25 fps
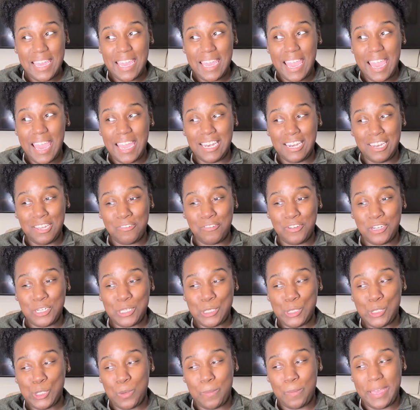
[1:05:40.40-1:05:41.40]
I love her
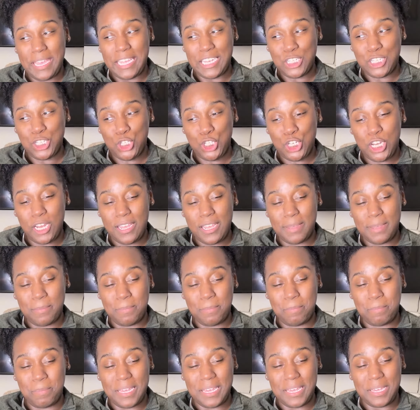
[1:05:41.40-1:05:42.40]
so much.
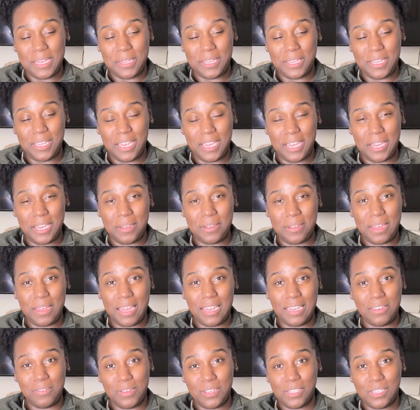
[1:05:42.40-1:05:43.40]
But yeah, I
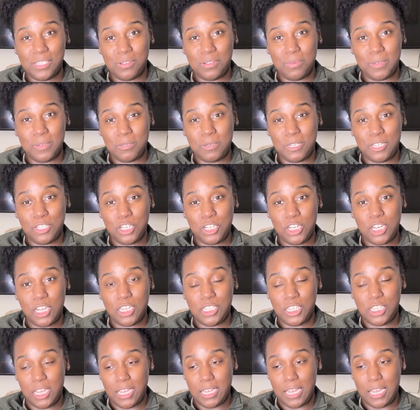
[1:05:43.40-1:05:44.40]
love y'all so much. Make sure y'all
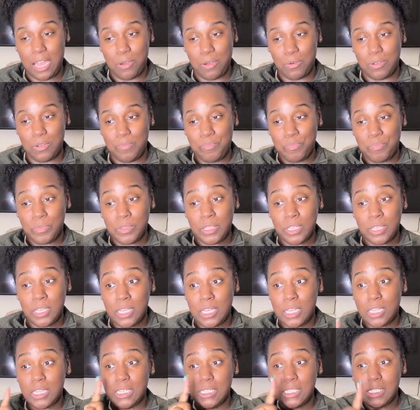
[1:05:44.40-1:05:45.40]
check out
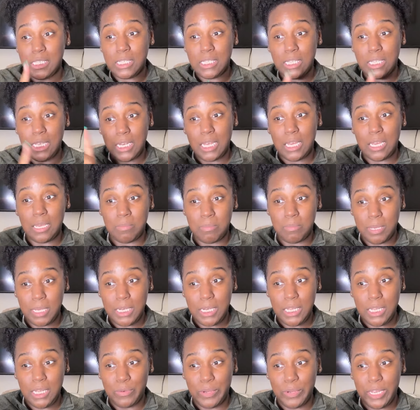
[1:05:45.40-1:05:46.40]
the Selena and
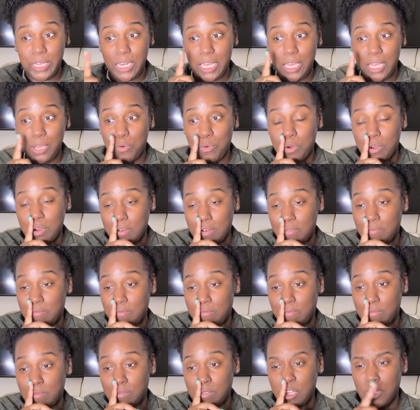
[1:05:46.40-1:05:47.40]
Benny reading on
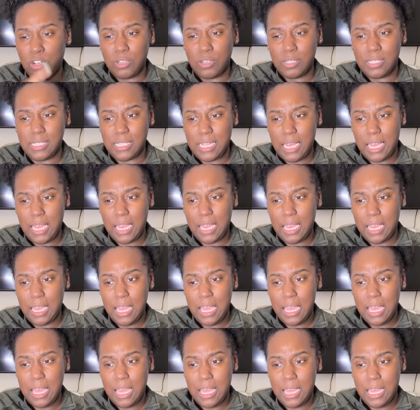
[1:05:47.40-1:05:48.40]
Thursday.
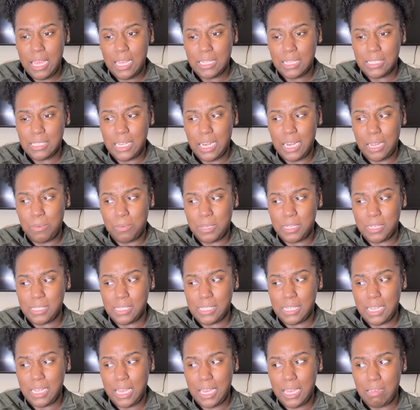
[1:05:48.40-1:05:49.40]
Today,
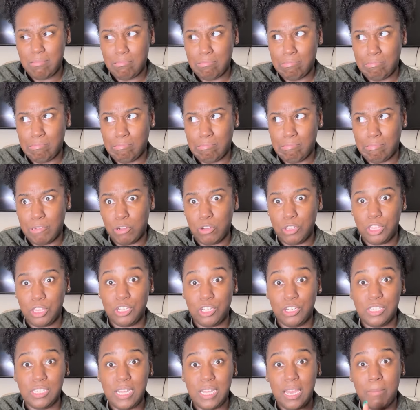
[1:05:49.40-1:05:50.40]
Wednesday. On
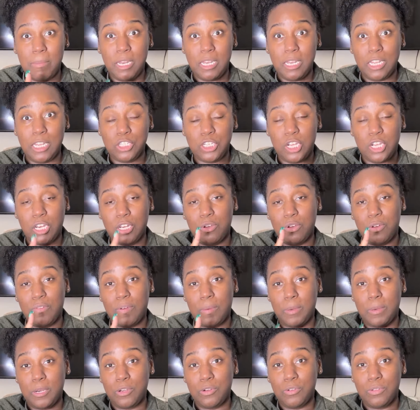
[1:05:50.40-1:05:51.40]
Thursday, I'm going to let y'all know if I'm
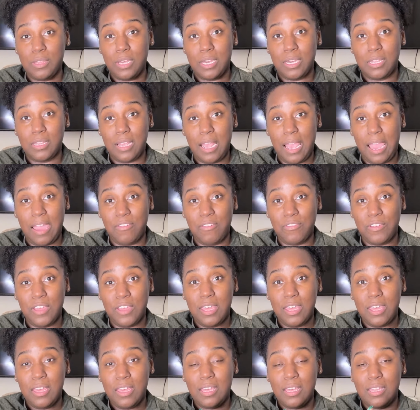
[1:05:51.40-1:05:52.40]
going to do the other half,
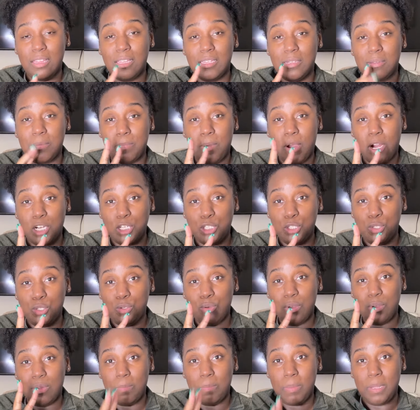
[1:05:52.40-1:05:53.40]
the part 2
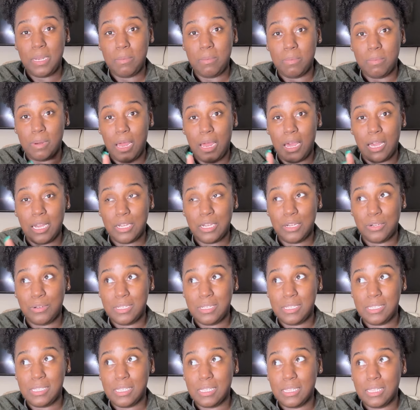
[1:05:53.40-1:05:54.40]
of Benny Blanco and
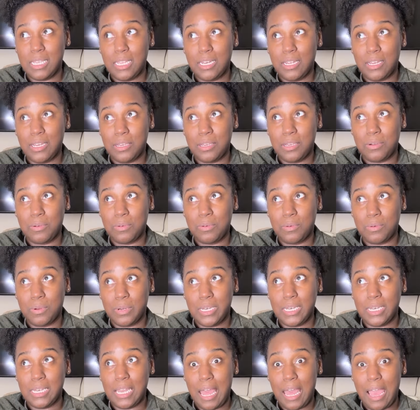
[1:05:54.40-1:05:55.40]
Selena on
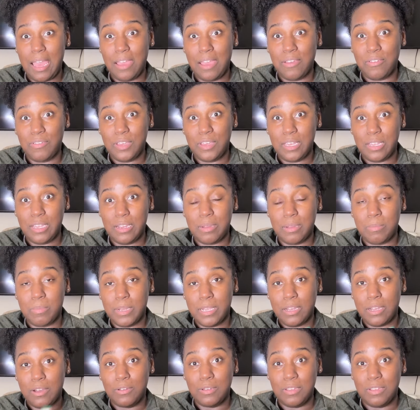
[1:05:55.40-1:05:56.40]
live here and bring
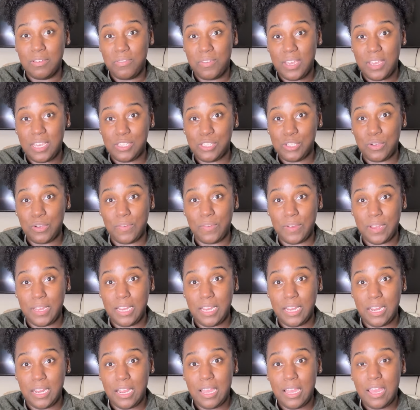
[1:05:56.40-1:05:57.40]
OnlyFans over
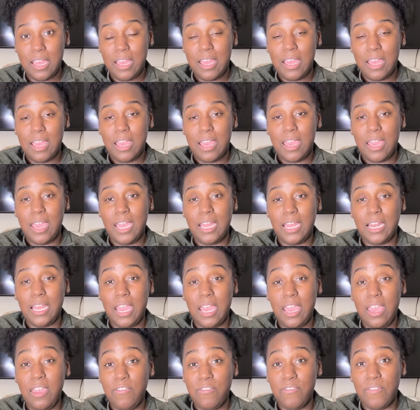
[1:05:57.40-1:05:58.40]
here. And
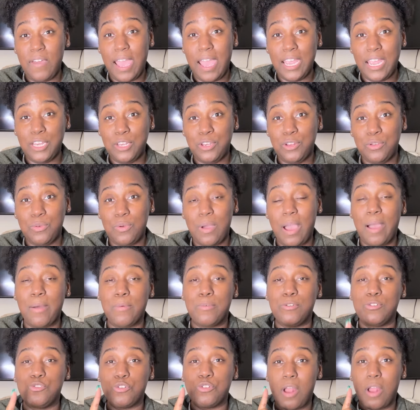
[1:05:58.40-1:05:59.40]
if I do, I will
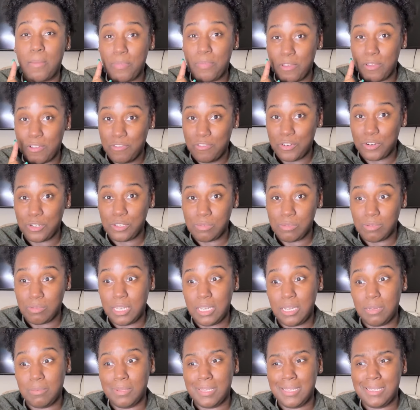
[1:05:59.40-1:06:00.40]
drop the first one
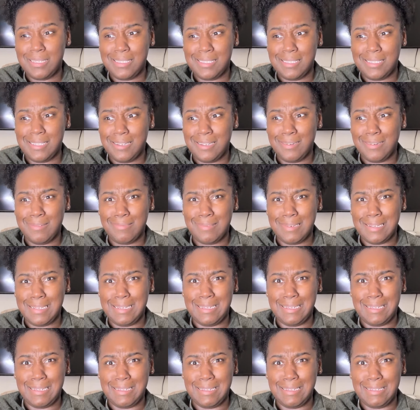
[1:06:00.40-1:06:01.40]
here because their
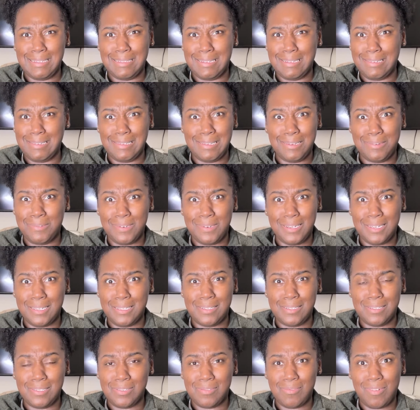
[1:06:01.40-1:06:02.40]
love reading
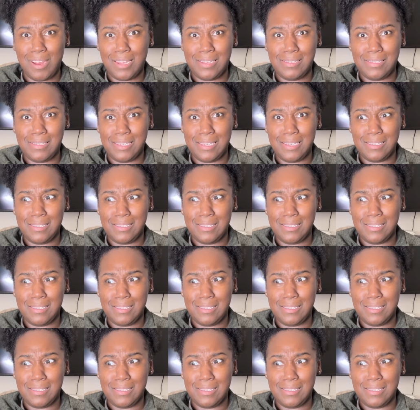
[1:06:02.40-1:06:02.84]
is crazy.